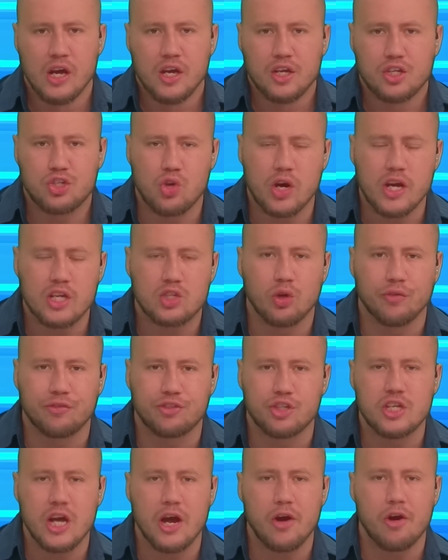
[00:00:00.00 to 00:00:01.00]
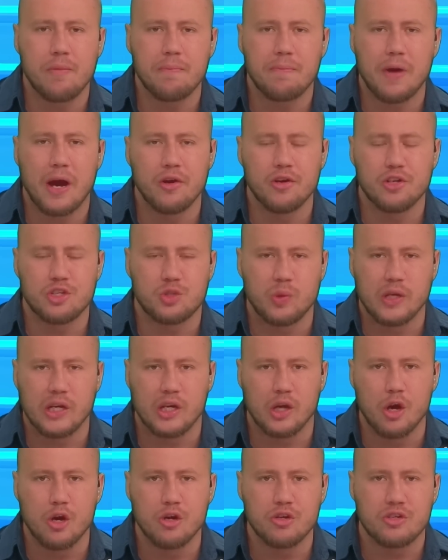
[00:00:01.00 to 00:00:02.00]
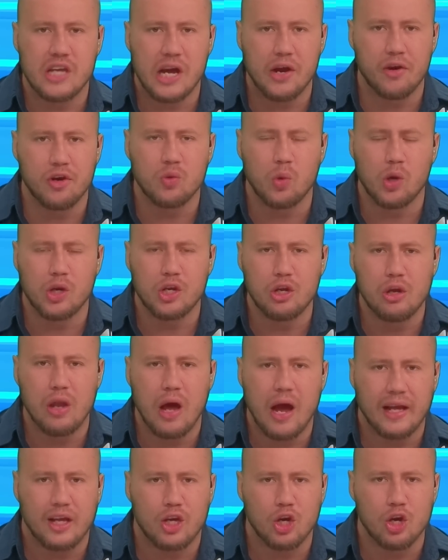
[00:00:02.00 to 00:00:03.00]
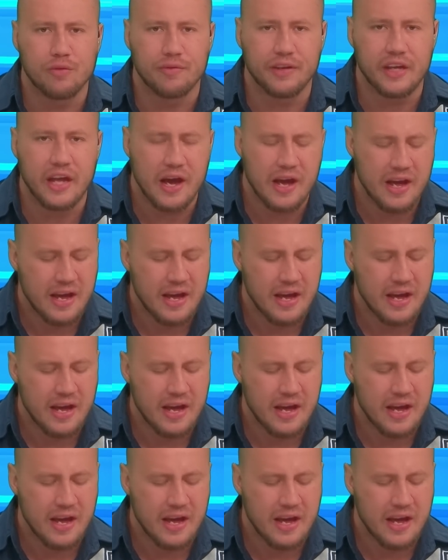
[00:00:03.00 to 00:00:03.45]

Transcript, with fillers: Straight off to Darren Burrows we go. Darren, what do you like over here?